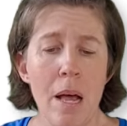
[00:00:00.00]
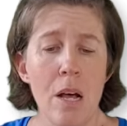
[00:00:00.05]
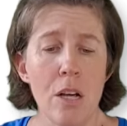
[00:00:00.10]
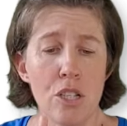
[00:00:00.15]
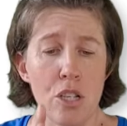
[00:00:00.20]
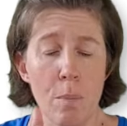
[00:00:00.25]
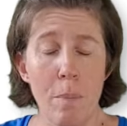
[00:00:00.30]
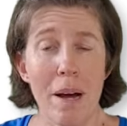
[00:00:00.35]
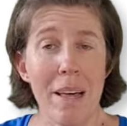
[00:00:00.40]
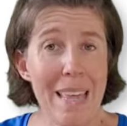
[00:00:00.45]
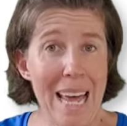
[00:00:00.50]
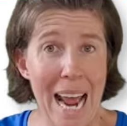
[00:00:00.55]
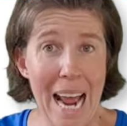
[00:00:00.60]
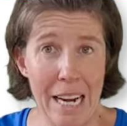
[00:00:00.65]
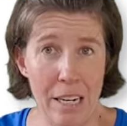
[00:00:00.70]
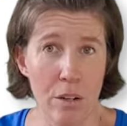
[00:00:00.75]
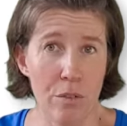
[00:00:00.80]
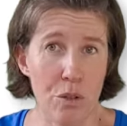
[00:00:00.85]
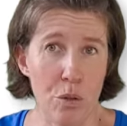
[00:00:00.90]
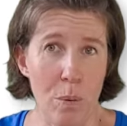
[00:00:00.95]
So by the
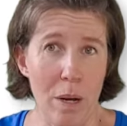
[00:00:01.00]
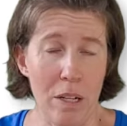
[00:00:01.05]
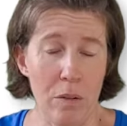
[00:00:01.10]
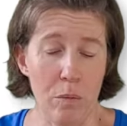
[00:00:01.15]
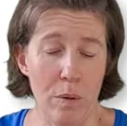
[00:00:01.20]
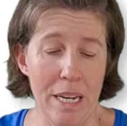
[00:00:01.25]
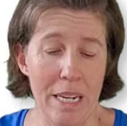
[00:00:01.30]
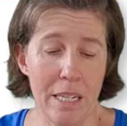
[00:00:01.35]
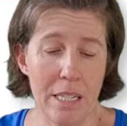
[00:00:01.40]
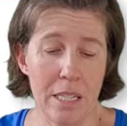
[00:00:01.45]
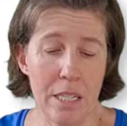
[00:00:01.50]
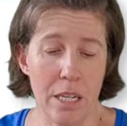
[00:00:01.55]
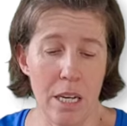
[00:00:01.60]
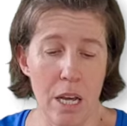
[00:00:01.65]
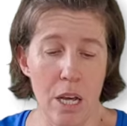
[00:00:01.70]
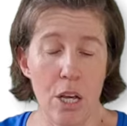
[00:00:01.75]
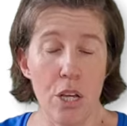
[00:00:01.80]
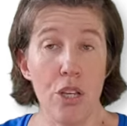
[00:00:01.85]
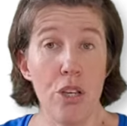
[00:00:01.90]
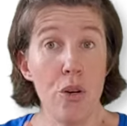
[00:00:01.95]
end of 12 weeks,
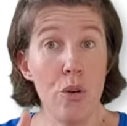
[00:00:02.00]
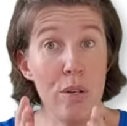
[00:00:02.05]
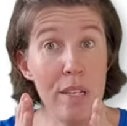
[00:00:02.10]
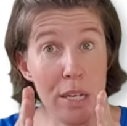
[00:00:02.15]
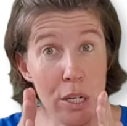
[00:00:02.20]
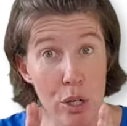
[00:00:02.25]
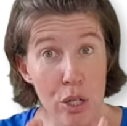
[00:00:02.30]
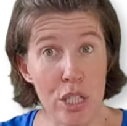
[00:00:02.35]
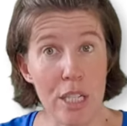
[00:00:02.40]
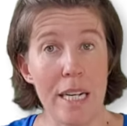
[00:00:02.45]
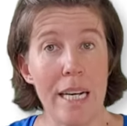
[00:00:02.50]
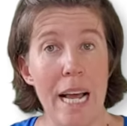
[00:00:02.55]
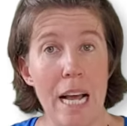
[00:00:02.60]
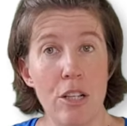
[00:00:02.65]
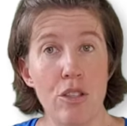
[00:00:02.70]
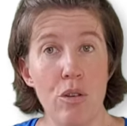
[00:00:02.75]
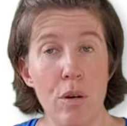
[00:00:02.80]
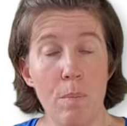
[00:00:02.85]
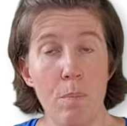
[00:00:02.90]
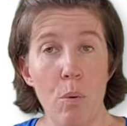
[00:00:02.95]
you usually
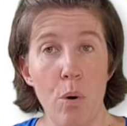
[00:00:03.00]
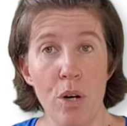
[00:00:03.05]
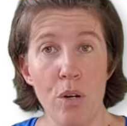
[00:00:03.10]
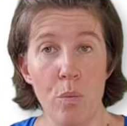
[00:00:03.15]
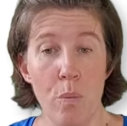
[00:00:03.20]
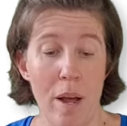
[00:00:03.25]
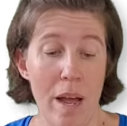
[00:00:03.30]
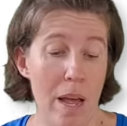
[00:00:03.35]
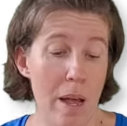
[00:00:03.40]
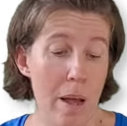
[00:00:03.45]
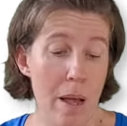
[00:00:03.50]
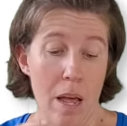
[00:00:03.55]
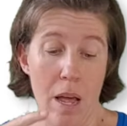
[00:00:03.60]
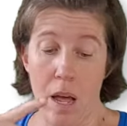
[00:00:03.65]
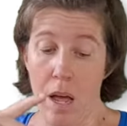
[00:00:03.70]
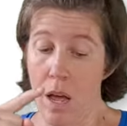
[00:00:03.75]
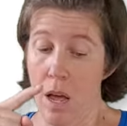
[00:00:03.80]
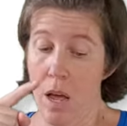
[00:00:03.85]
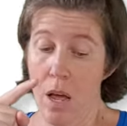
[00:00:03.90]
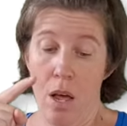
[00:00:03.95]
get to a point where
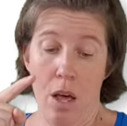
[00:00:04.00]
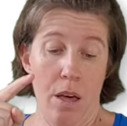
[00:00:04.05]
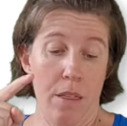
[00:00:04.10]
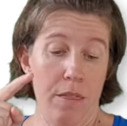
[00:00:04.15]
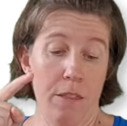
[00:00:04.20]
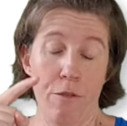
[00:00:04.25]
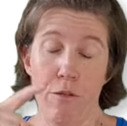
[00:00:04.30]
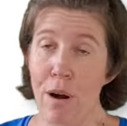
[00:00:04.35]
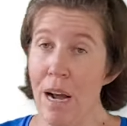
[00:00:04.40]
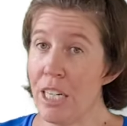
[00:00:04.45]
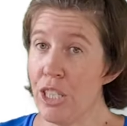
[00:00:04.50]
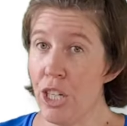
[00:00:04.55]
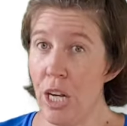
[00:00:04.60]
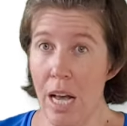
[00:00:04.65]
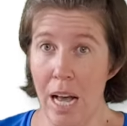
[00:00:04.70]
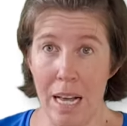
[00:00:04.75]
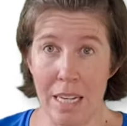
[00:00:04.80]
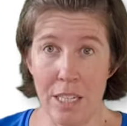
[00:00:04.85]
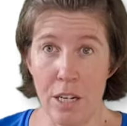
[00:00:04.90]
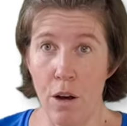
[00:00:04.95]
the fracture
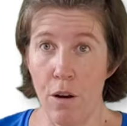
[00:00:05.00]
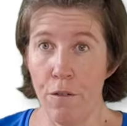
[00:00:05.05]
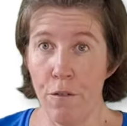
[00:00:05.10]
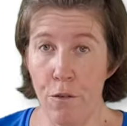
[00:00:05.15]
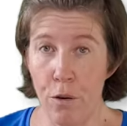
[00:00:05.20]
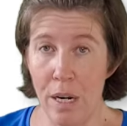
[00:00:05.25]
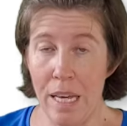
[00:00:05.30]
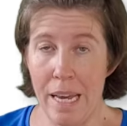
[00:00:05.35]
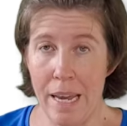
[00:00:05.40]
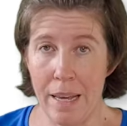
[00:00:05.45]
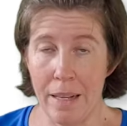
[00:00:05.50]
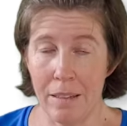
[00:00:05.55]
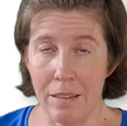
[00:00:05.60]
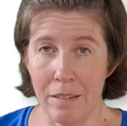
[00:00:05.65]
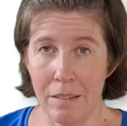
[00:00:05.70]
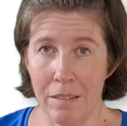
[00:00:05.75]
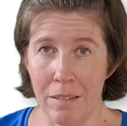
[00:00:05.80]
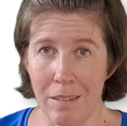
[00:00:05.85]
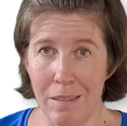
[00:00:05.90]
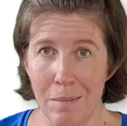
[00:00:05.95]
has now fully
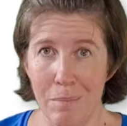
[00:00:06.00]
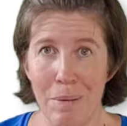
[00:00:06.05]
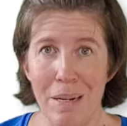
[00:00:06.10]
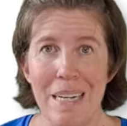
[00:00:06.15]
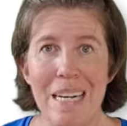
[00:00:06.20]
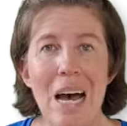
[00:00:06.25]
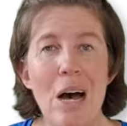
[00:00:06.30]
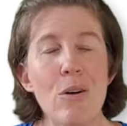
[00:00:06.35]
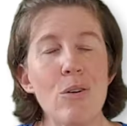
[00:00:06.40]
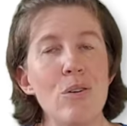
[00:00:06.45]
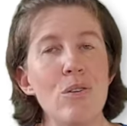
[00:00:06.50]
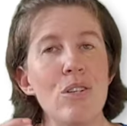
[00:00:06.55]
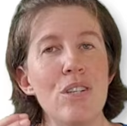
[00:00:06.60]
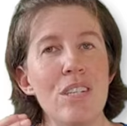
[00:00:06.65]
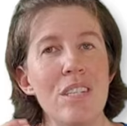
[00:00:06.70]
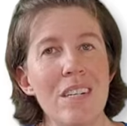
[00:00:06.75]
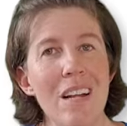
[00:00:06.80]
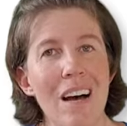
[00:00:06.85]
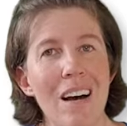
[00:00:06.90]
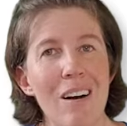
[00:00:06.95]
healed, but now you're
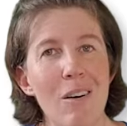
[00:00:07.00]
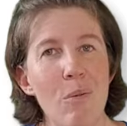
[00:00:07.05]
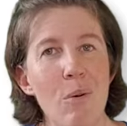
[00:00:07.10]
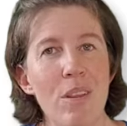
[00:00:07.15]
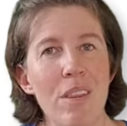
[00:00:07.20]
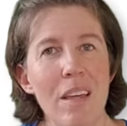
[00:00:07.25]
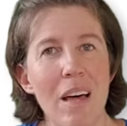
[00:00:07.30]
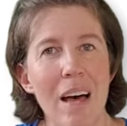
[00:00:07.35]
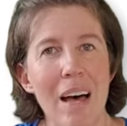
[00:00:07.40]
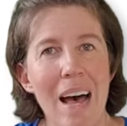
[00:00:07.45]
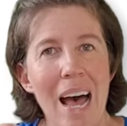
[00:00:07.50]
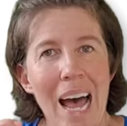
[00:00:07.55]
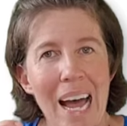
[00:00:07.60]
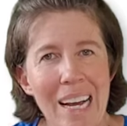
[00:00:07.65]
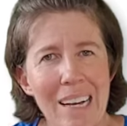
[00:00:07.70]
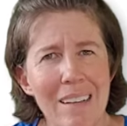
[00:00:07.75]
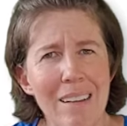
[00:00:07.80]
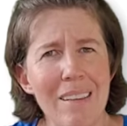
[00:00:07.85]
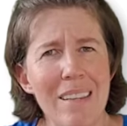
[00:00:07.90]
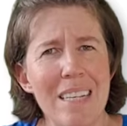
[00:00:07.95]
stuck with an
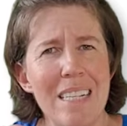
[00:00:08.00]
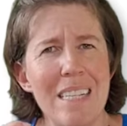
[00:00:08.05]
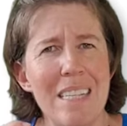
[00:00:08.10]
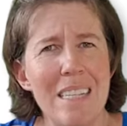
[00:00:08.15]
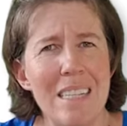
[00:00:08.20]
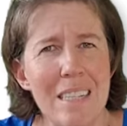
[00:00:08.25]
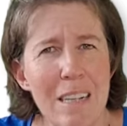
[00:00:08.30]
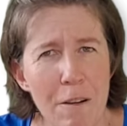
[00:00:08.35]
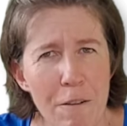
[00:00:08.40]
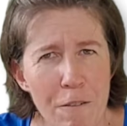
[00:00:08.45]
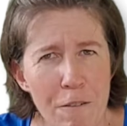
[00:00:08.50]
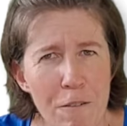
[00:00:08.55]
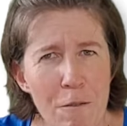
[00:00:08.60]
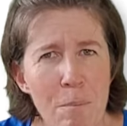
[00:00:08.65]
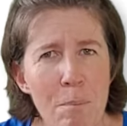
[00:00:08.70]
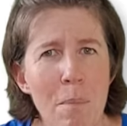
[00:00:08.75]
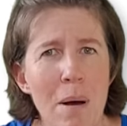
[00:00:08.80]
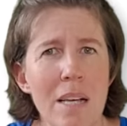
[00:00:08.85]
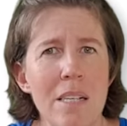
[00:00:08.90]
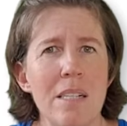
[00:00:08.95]
ankle that's stiff,
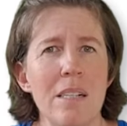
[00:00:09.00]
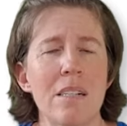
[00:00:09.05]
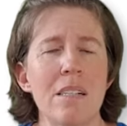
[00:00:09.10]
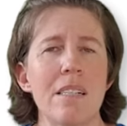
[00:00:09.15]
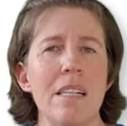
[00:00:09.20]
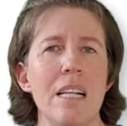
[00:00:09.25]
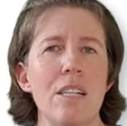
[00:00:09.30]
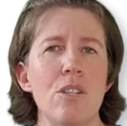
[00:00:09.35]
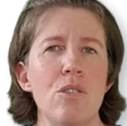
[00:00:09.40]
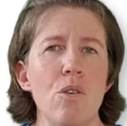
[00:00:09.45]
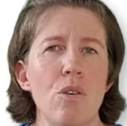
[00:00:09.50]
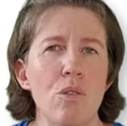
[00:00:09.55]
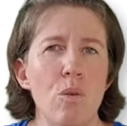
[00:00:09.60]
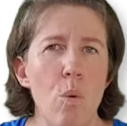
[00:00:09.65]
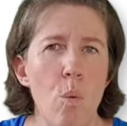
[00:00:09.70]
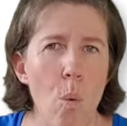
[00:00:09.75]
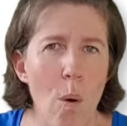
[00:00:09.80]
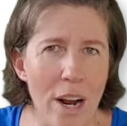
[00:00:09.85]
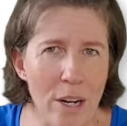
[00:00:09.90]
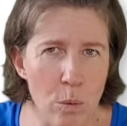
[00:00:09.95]
muscles that's not
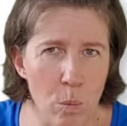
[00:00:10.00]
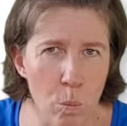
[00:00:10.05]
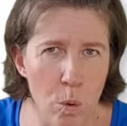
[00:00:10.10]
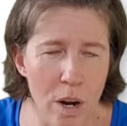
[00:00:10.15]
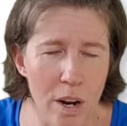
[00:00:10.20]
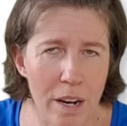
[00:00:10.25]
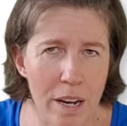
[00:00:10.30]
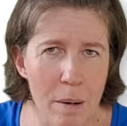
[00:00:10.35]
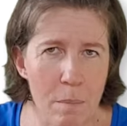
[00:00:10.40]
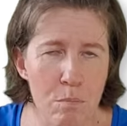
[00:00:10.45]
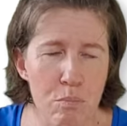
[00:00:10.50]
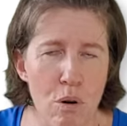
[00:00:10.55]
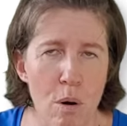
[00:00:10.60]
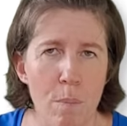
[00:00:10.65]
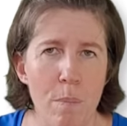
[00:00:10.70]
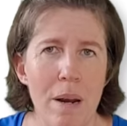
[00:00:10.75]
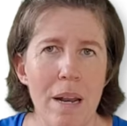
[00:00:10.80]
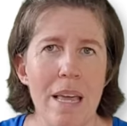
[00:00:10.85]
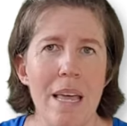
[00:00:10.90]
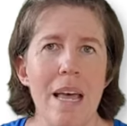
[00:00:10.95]
quite working
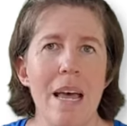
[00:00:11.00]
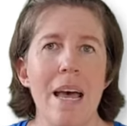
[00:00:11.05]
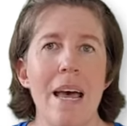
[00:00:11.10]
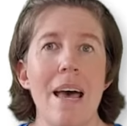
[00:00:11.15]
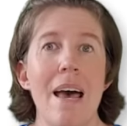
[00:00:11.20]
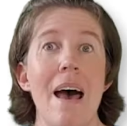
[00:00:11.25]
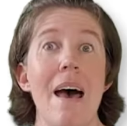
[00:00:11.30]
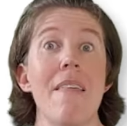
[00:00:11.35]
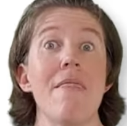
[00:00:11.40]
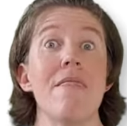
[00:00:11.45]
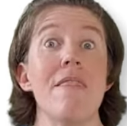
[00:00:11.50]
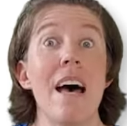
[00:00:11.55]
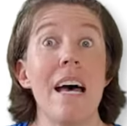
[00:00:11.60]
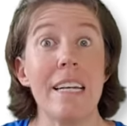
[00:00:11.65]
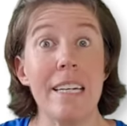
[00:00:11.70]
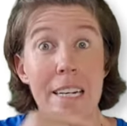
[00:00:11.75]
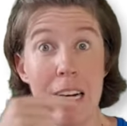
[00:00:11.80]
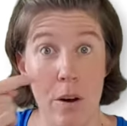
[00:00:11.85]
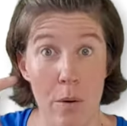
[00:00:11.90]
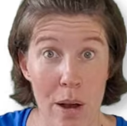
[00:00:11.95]
properly, and
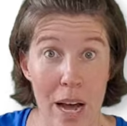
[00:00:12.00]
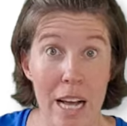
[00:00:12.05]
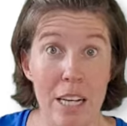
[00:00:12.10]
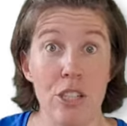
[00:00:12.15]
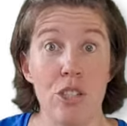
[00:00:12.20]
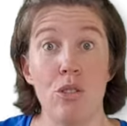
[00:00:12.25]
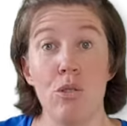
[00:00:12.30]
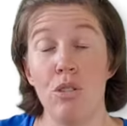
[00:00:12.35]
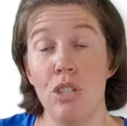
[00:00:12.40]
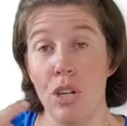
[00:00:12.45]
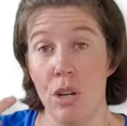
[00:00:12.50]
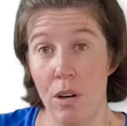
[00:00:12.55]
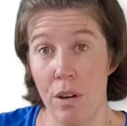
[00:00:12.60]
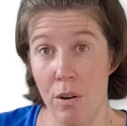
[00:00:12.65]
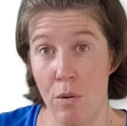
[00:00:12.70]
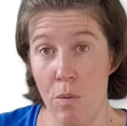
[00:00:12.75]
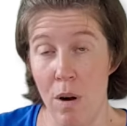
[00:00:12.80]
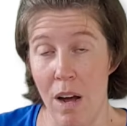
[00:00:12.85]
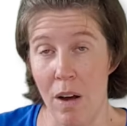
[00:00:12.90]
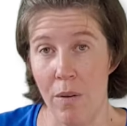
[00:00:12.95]
that now has to turn
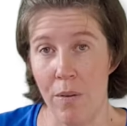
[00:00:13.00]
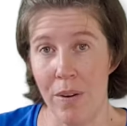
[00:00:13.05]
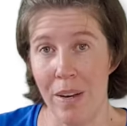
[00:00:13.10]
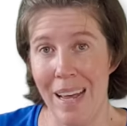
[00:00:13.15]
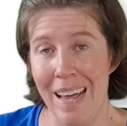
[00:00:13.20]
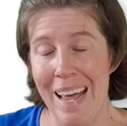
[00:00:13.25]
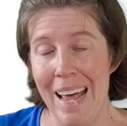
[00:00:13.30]
around.